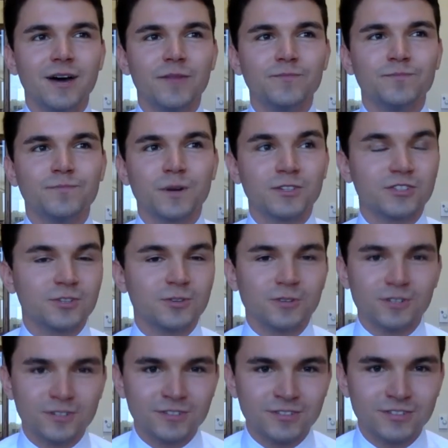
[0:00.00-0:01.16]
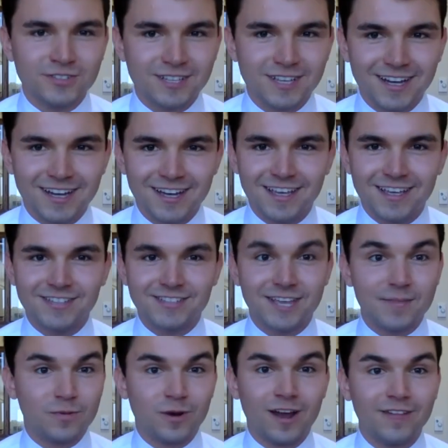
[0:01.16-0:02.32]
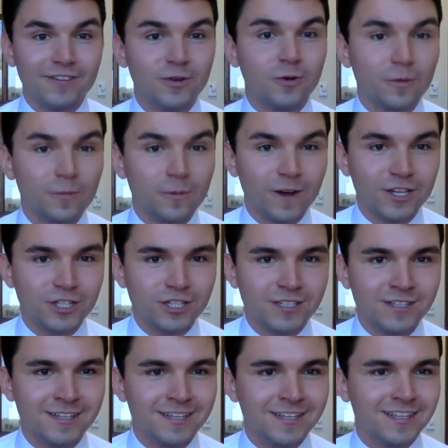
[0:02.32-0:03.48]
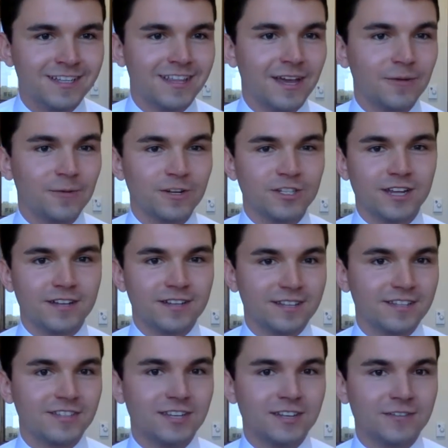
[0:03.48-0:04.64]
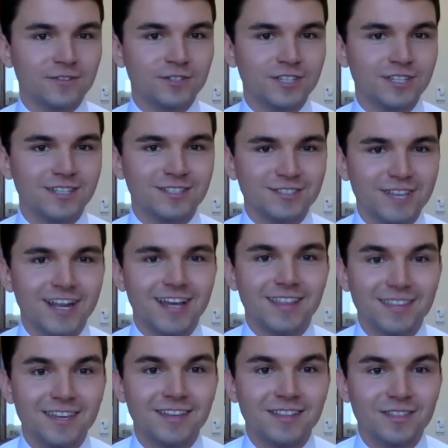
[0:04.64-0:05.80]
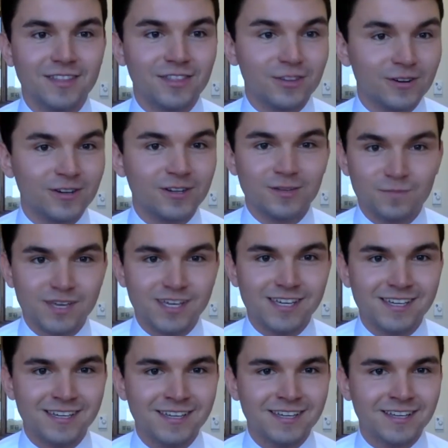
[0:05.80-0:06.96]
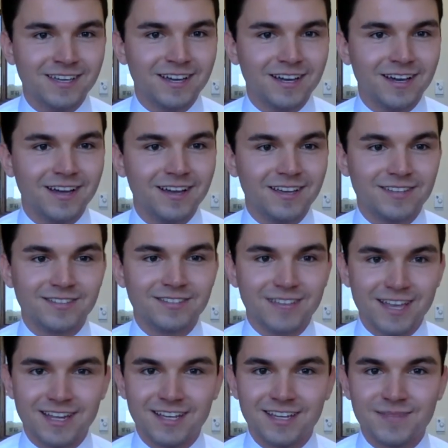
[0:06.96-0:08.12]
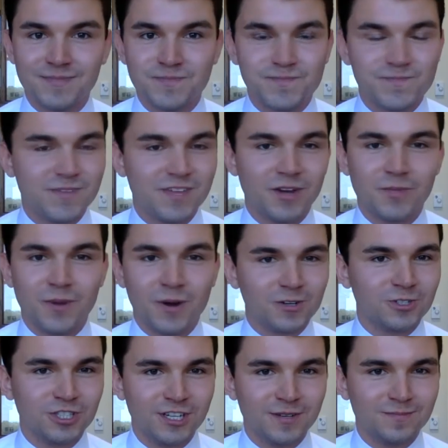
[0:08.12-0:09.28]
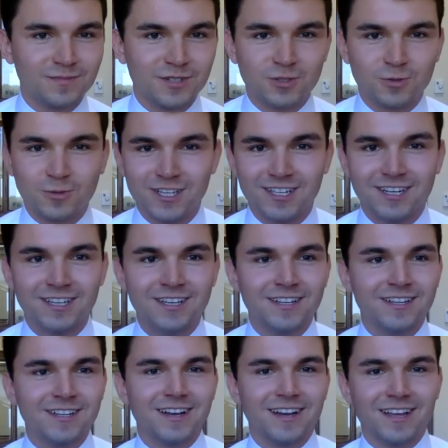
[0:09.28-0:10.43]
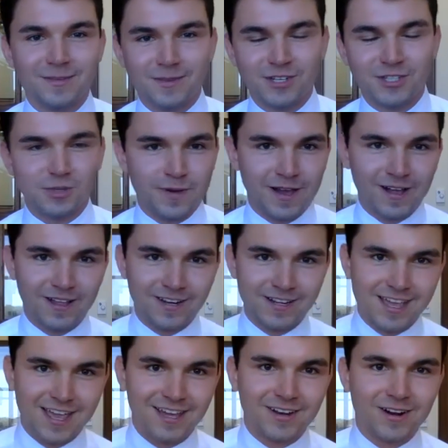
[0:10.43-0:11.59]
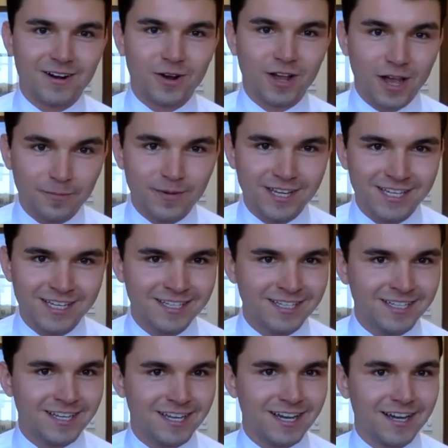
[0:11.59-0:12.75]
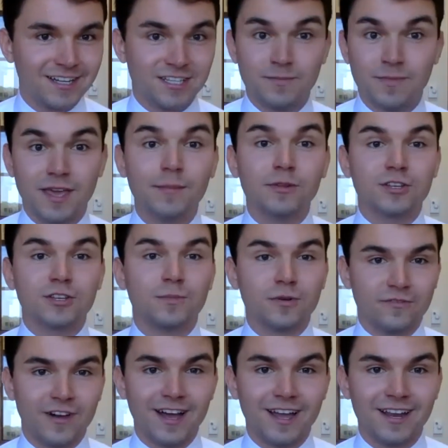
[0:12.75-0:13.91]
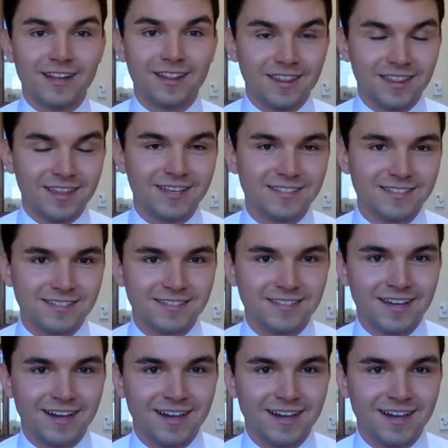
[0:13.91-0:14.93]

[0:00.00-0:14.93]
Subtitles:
Bird Scooters is a private corporation that reached out to the city of Racine and said, I think that there could be exciting partnership between the municipality and our company to be able to provide this